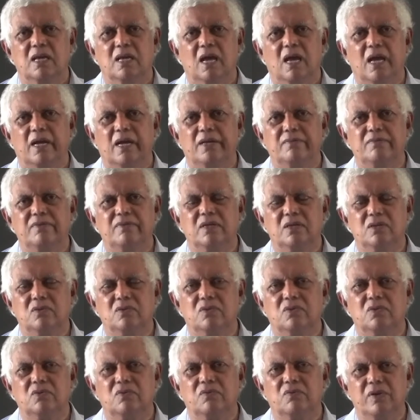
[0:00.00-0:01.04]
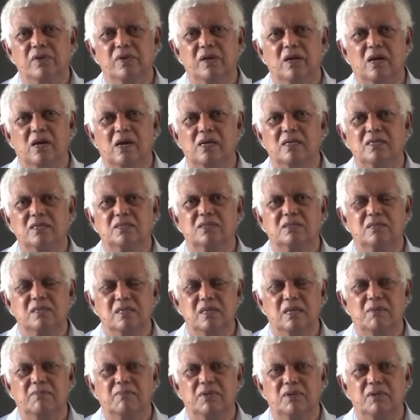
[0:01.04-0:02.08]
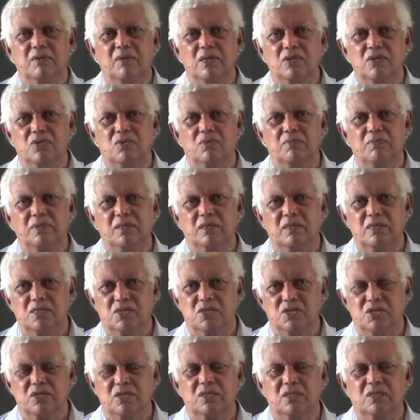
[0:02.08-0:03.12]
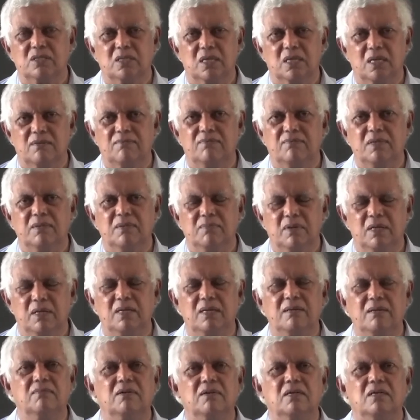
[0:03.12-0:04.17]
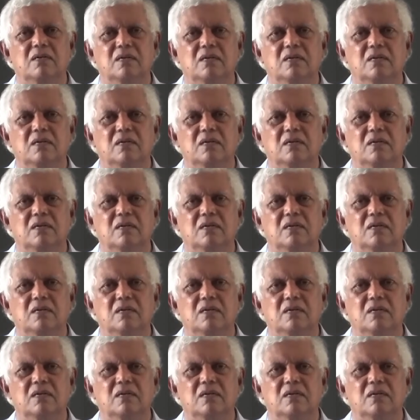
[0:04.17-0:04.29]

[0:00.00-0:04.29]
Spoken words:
and we know we are his redemptive instrument, the church, every believer,